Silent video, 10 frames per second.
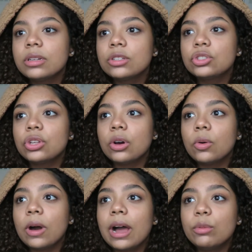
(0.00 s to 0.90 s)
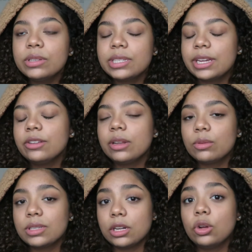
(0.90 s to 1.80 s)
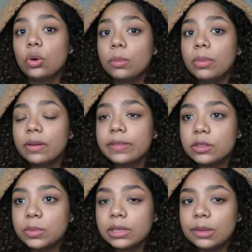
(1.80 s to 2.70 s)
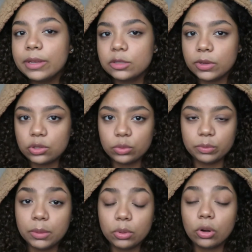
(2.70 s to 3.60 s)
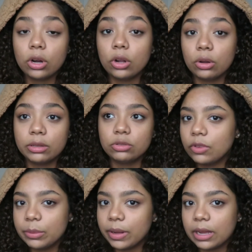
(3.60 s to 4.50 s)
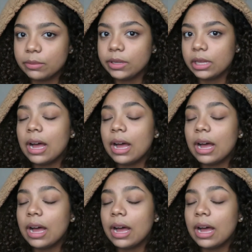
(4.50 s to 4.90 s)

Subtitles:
So I was scared that I was gonna go above the speed limit, especially when people are going right behind me.